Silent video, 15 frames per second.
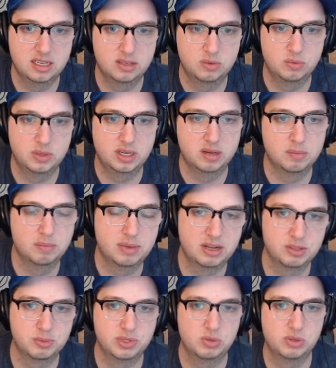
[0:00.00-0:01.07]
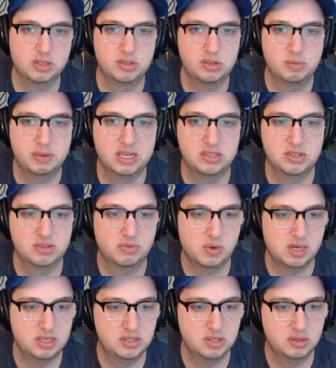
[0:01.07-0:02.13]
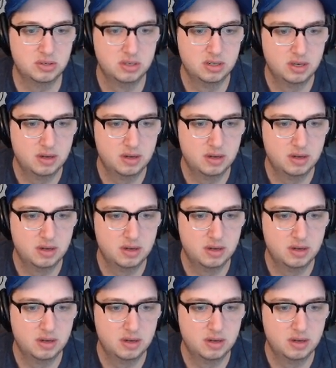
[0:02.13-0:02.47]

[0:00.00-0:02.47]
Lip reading: and we can bounce between the 2 pages if we need to.